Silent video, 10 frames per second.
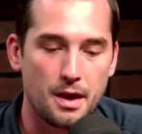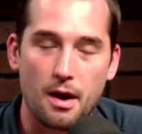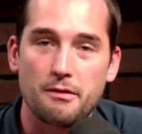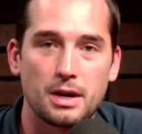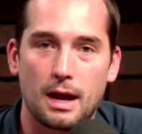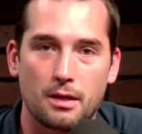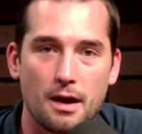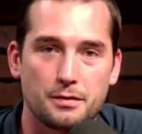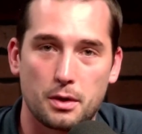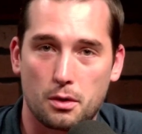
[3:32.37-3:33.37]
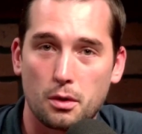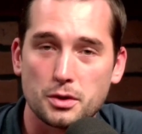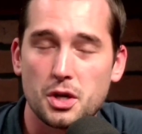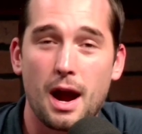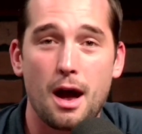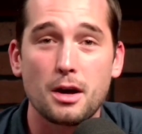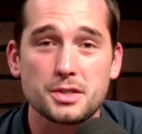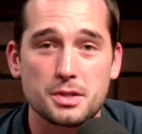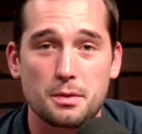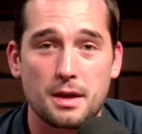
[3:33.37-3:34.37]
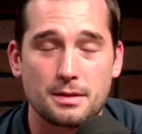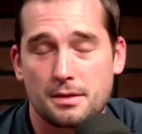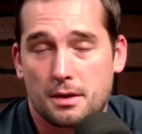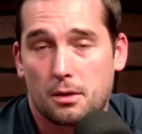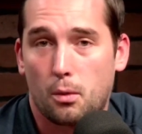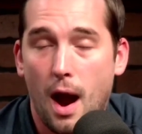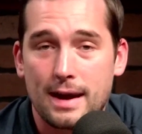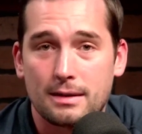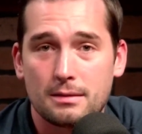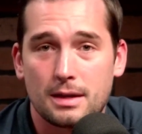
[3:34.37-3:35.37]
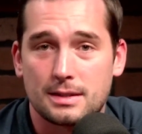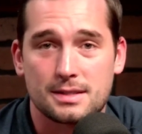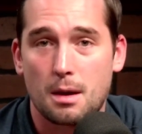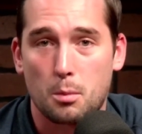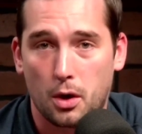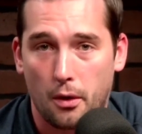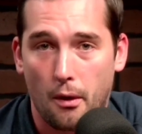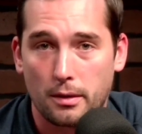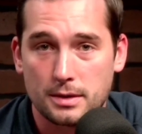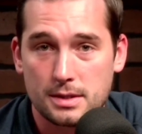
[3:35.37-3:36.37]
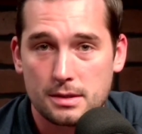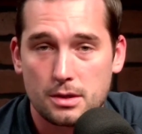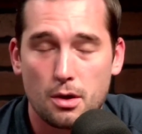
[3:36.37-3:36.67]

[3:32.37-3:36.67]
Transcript: their everyday life, their culture. I also think that they're right in some regards.